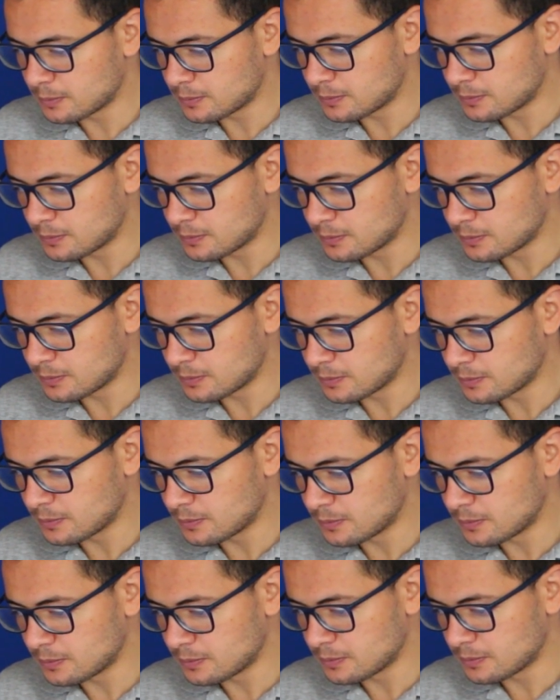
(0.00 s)

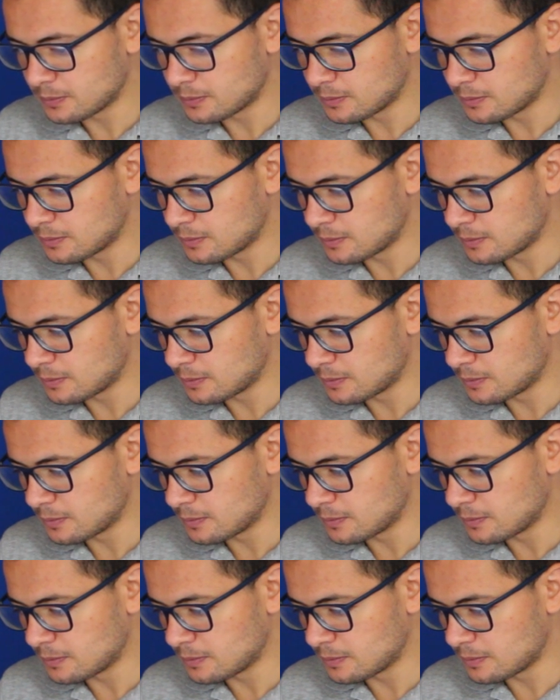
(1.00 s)

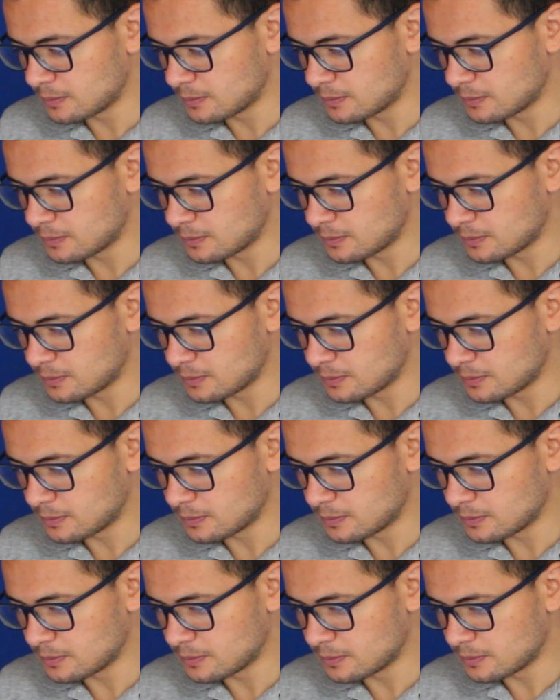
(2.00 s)

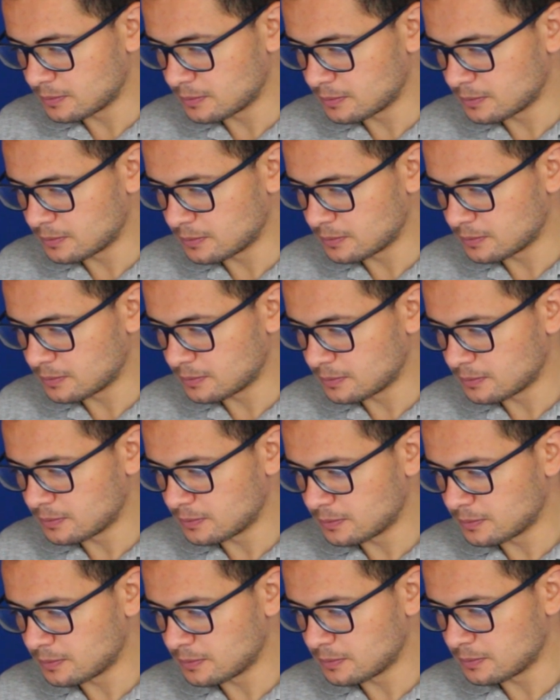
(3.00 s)

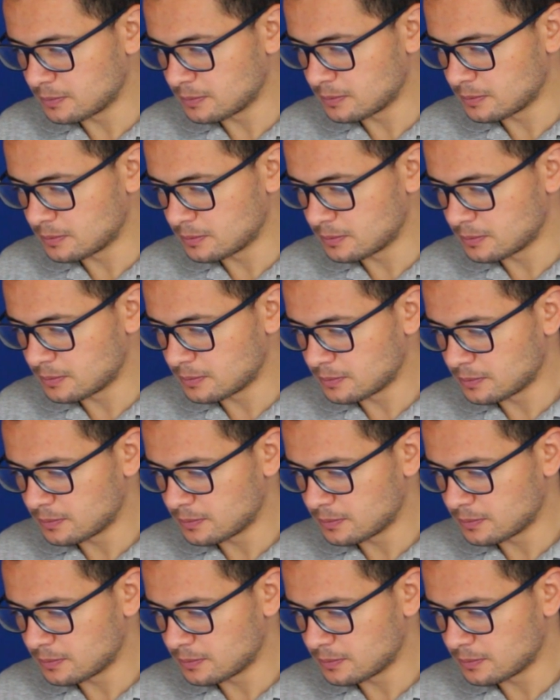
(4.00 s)
Nothing is said.